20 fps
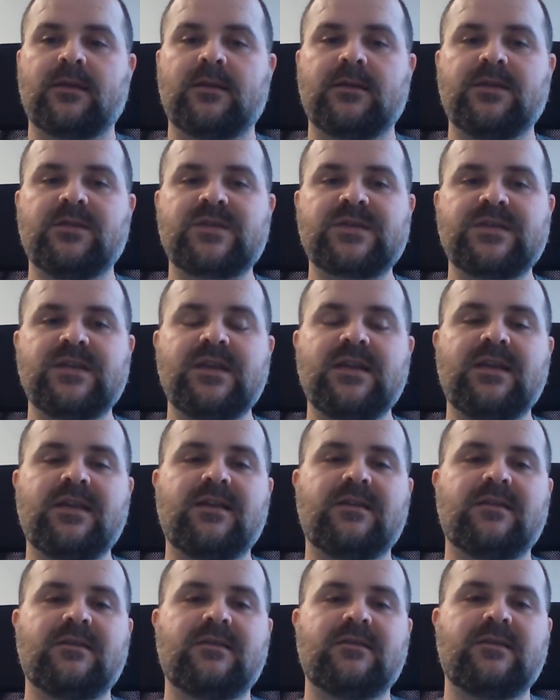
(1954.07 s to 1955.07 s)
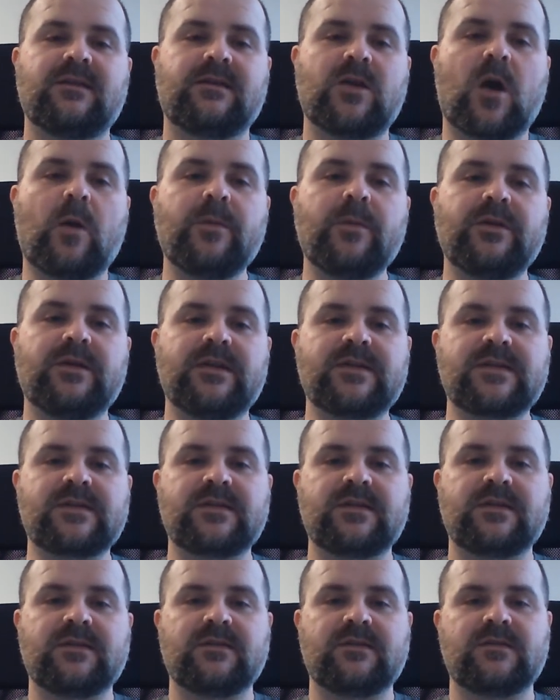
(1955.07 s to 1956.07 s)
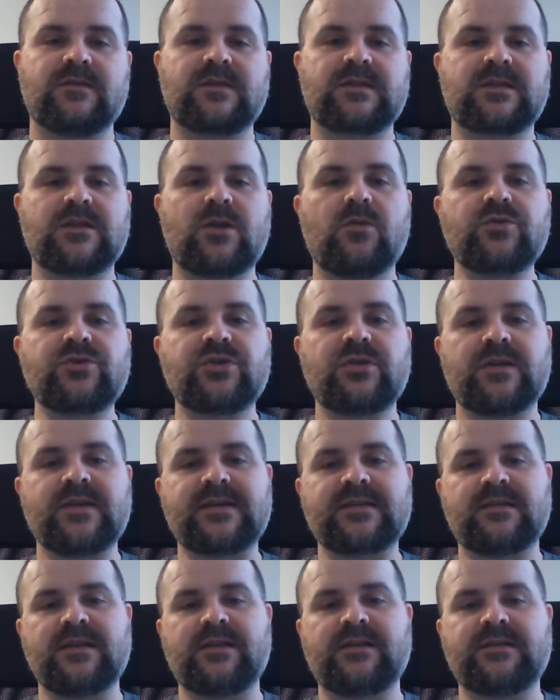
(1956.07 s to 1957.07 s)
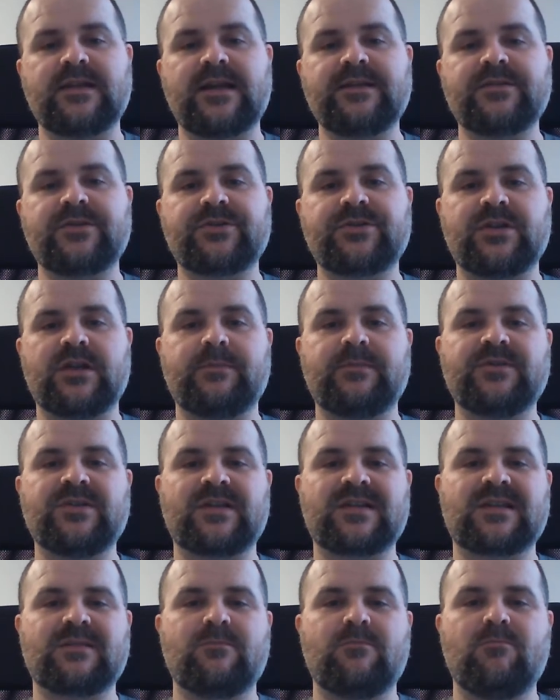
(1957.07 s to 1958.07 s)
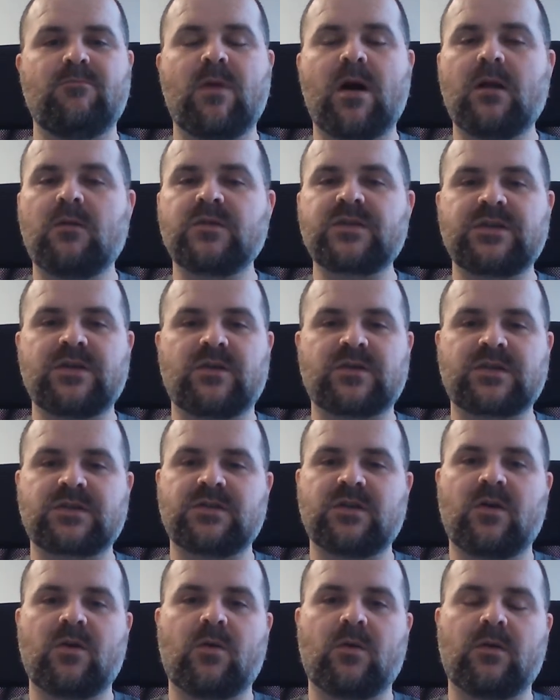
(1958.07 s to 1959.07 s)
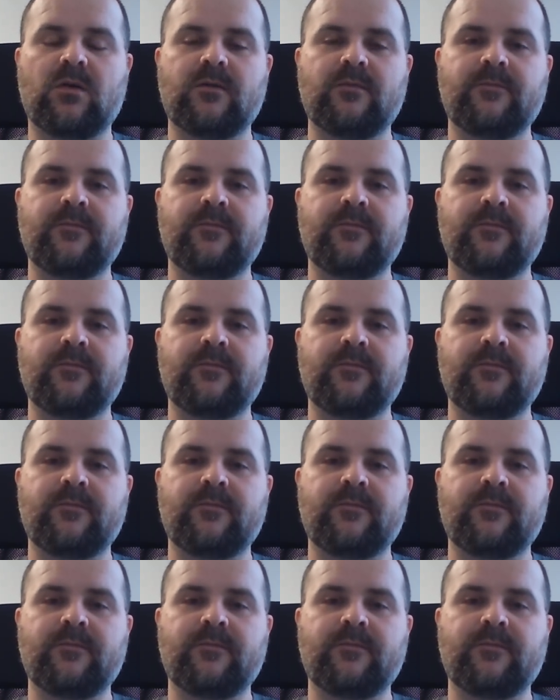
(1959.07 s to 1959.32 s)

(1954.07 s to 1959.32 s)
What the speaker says: You see, the communist, socialist dictatorship just mows your soul.